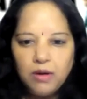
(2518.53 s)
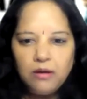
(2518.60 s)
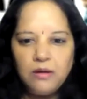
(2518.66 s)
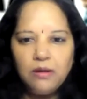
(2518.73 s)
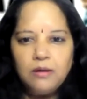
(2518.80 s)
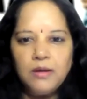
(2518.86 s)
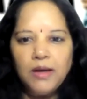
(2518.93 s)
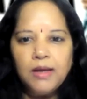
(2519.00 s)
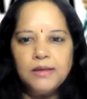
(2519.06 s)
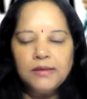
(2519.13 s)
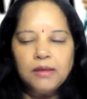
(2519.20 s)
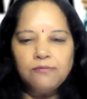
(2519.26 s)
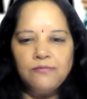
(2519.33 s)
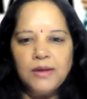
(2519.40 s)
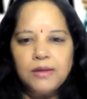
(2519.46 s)

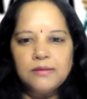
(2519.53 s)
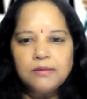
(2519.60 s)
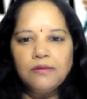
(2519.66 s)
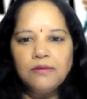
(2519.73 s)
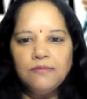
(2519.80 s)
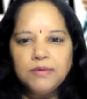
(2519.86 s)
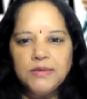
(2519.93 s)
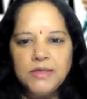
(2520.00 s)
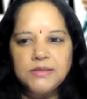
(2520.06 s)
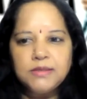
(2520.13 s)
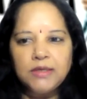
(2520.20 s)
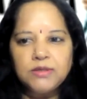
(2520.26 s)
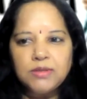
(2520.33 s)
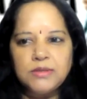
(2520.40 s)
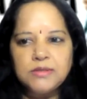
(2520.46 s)
health and wealth with these
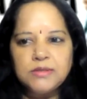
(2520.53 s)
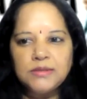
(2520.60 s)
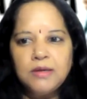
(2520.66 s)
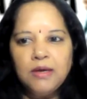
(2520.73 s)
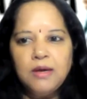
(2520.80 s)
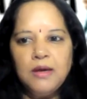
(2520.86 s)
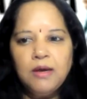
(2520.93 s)
sessions.